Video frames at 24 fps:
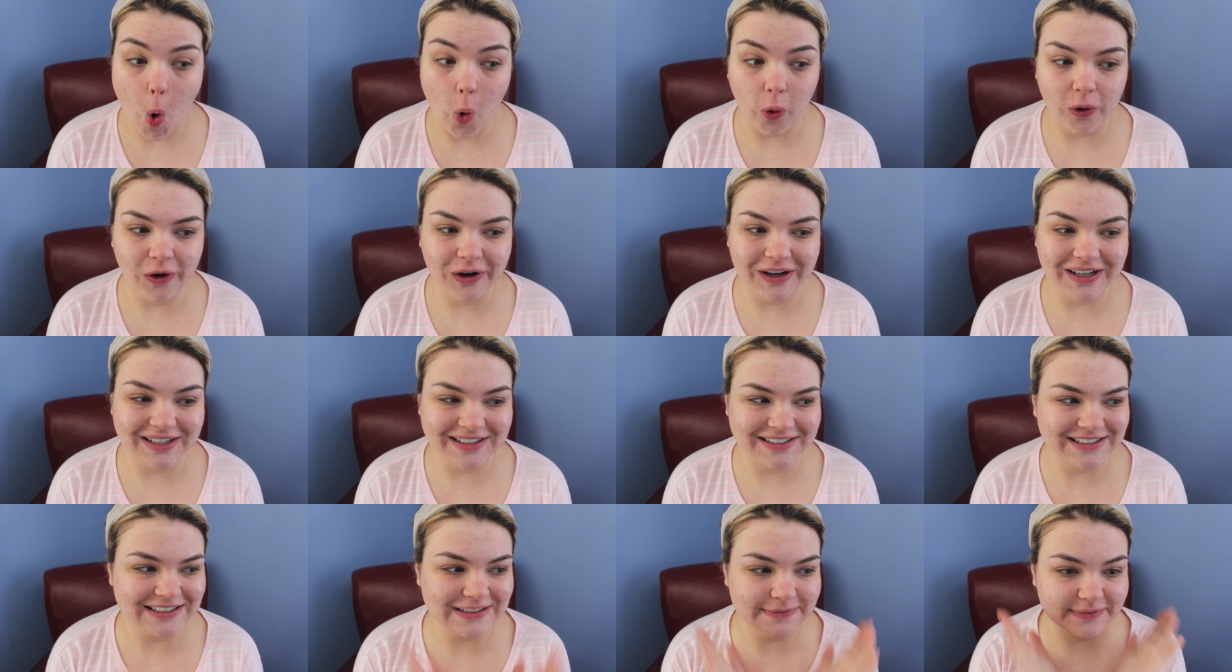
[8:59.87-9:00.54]

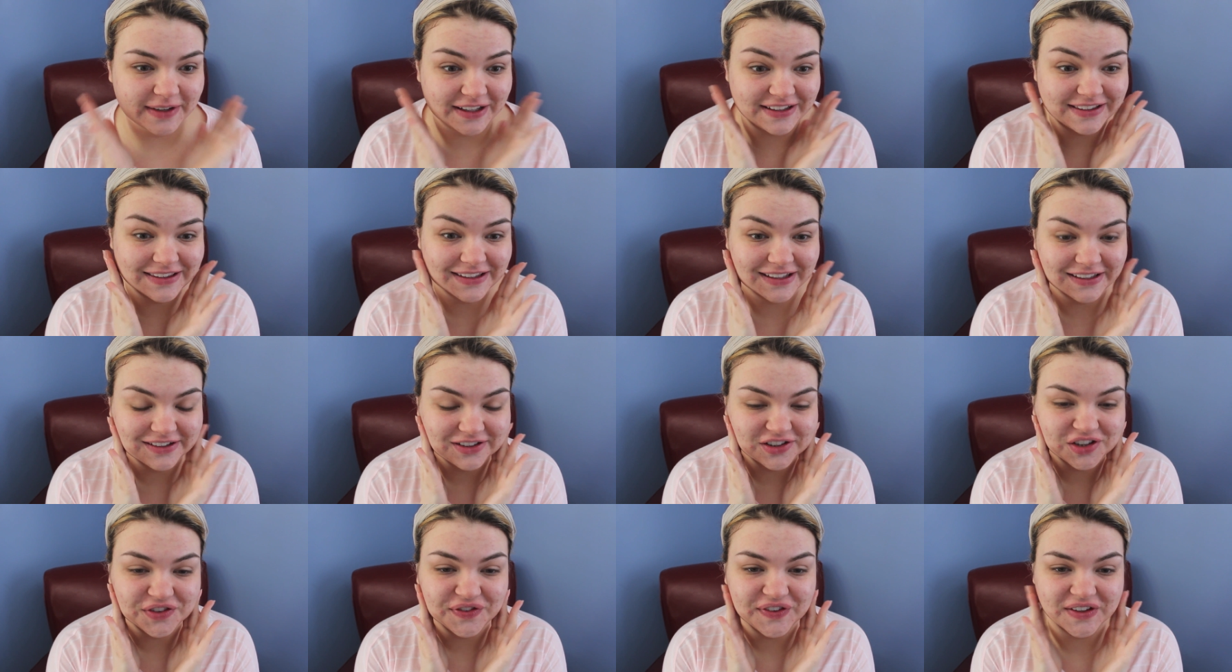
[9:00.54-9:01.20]
oh, my
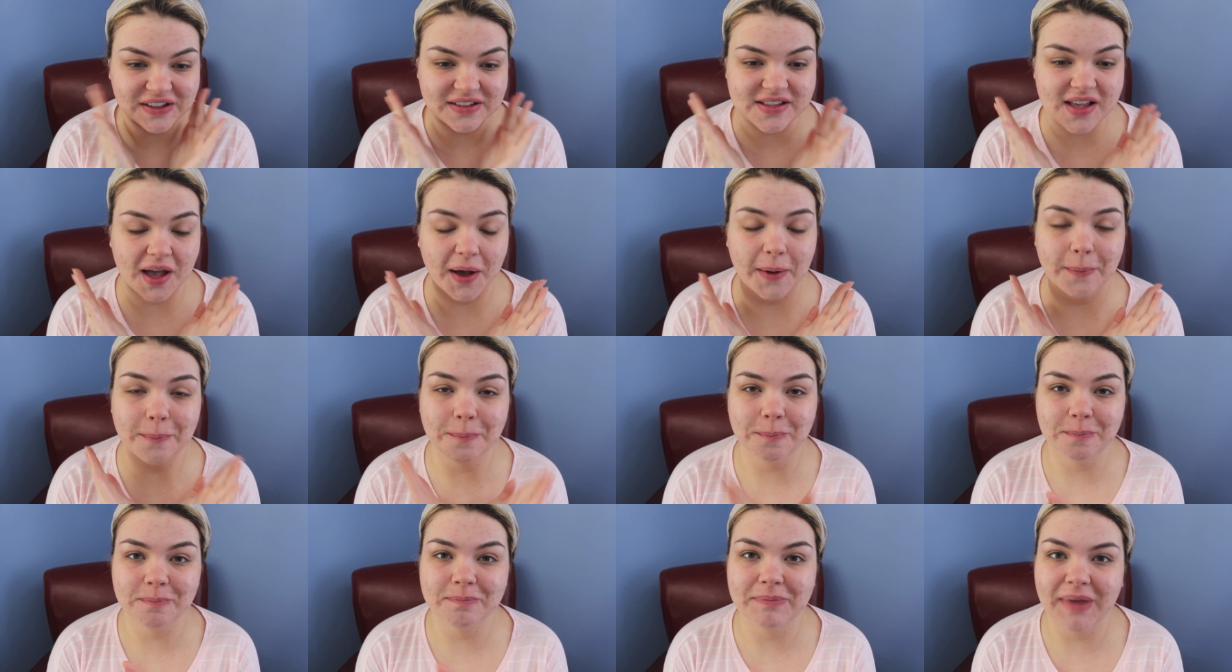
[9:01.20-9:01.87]
skin just feels
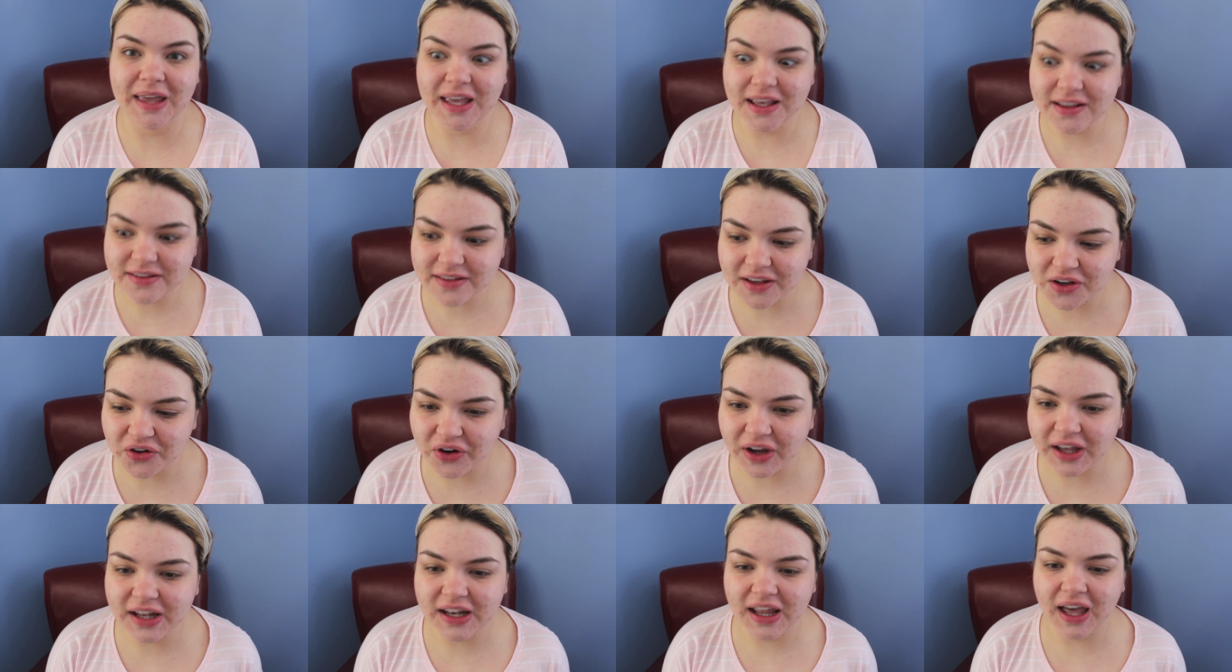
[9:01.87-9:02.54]

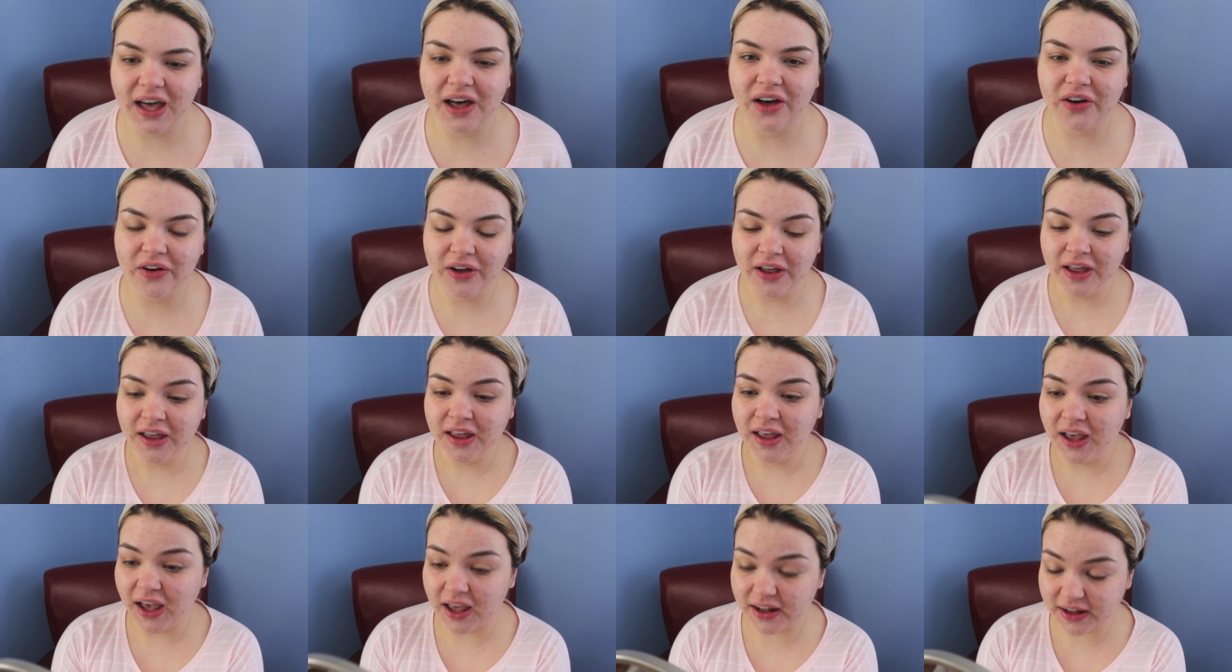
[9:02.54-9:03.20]
amazing right now.
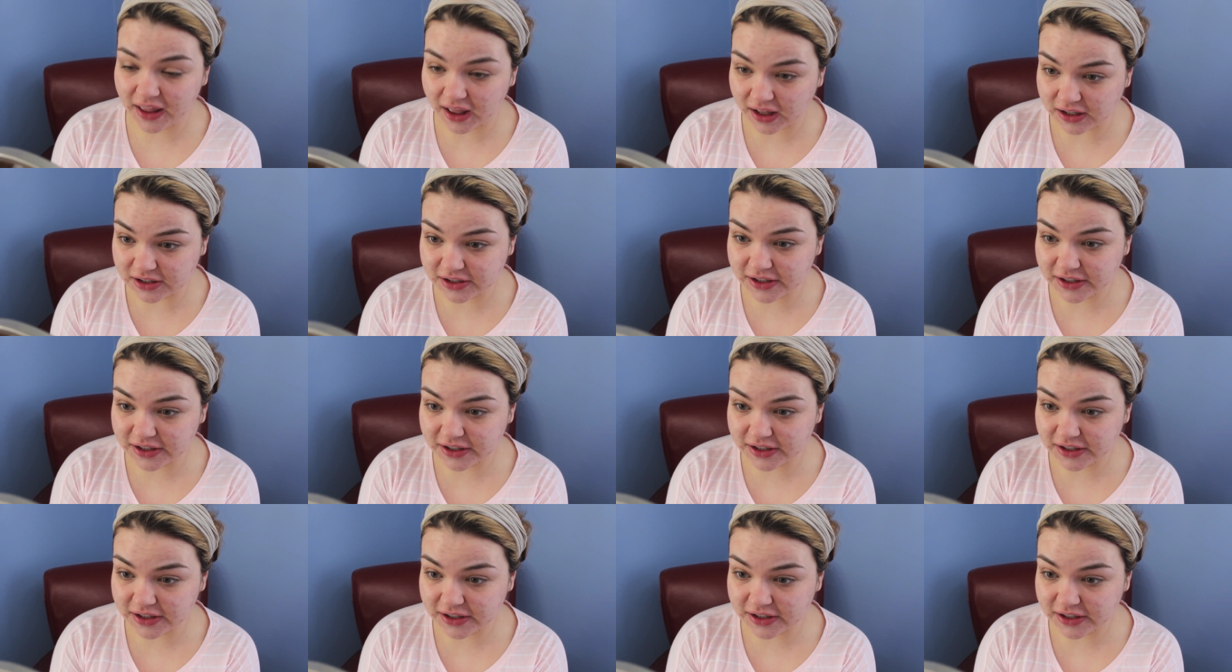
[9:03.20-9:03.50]
And like